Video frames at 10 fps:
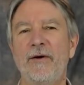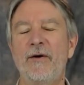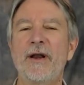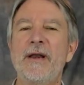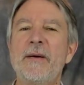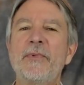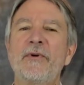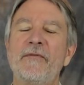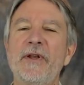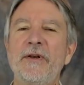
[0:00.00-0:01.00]
on a
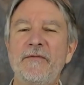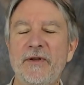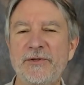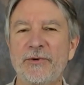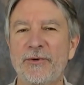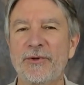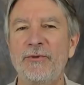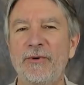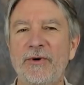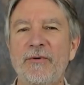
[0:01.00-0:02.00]
number of individuals
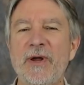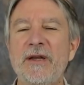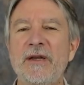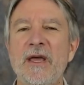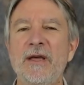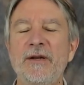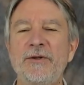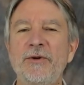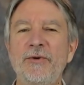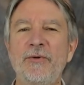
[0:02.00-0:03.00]
who agreed
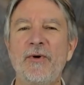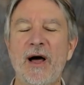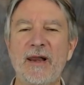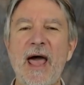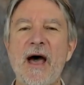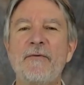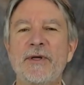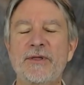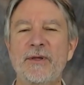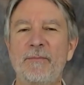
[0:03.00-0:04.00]
to allow
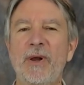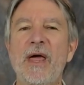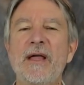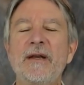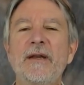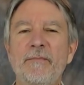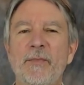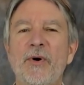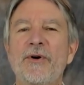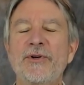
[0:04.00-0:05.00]
us to blend and
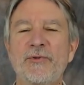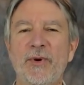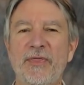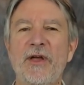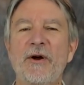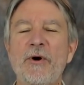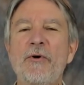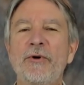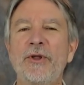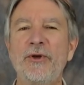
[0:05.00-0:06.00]
merge with their
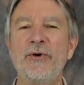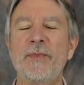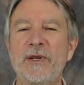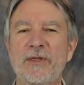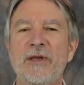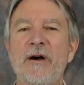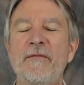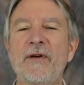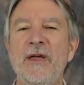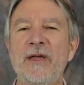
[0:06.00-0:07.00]
own human
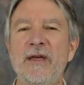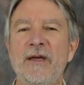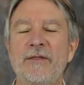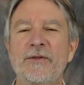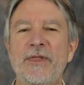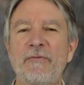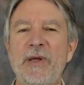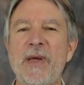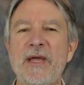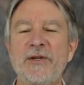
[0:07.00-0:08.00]
self, so that
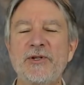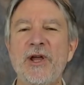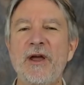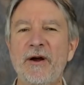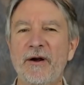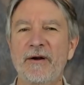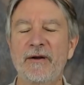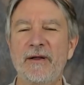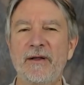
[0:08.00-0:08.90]
we may share